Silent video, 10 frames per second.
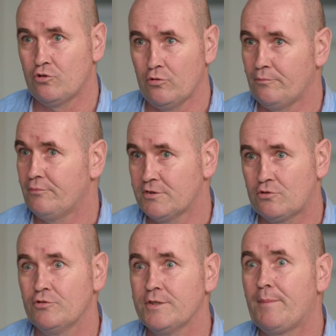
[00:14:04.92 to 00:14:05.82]
group is
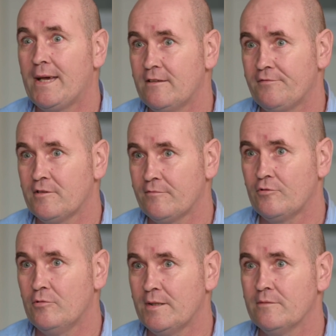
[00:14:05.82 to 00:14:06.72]
going to benefit
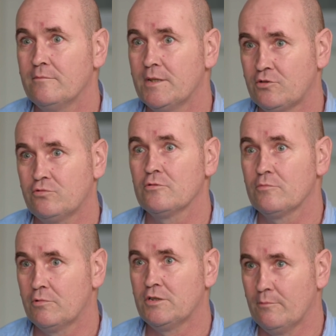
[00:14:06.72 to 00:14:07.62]
from it. Make sure
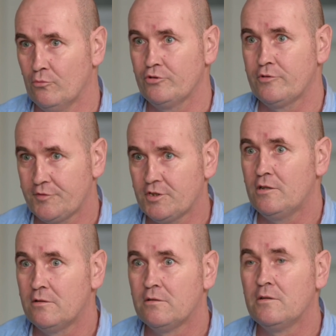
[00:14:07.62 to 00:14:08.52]
what your motives
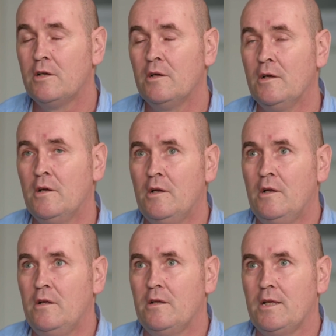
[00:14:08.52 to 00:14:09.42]
are.
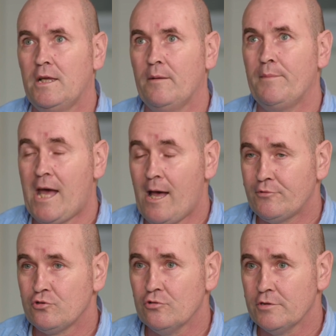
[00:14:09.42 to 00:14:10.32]
Be
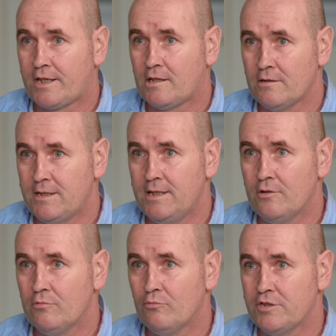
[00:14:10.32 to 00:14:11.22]
absolutely clear
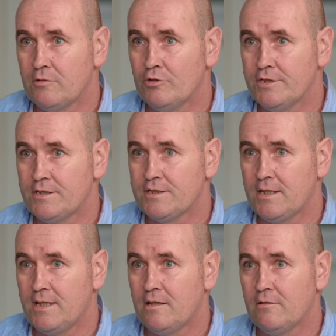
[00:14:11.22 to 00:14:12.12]
on what you want to
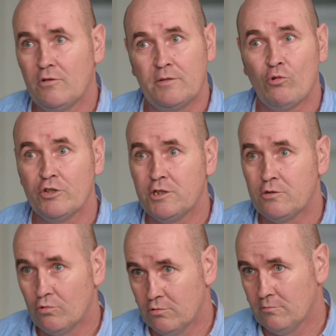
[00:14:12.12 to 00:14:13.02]
say and what
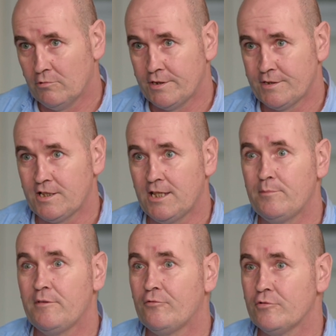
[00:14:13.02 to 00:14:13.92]
you don't want to say
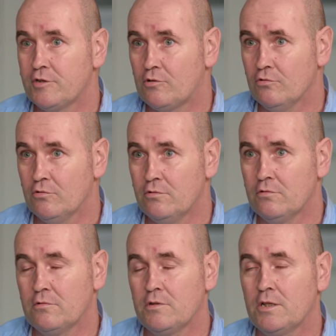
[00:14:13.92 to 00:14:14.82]
before you go,